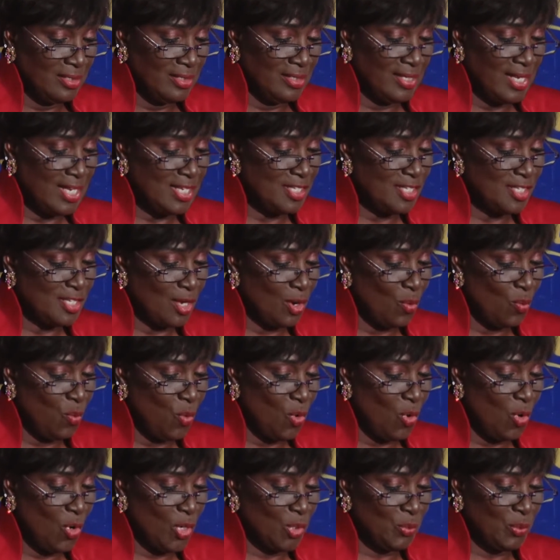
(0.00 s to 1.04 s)
This
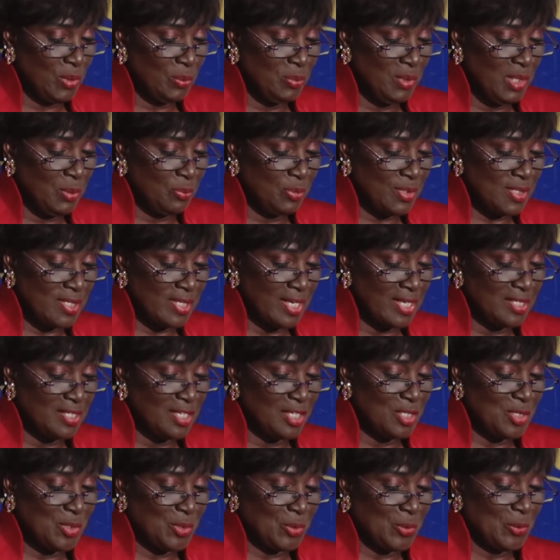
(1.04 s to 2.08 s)
award will be
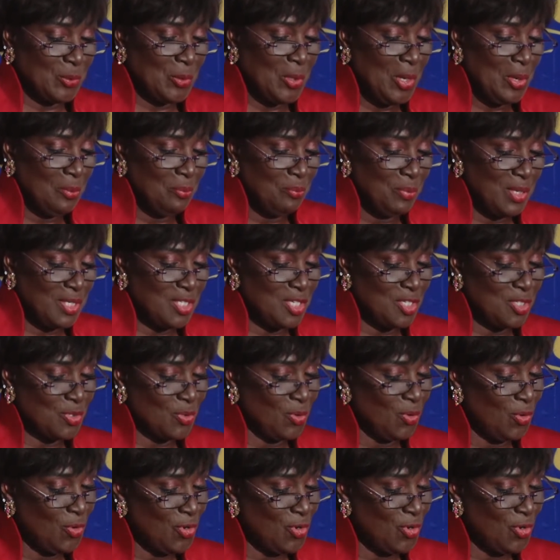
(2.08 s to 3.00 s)
presented to Mrs.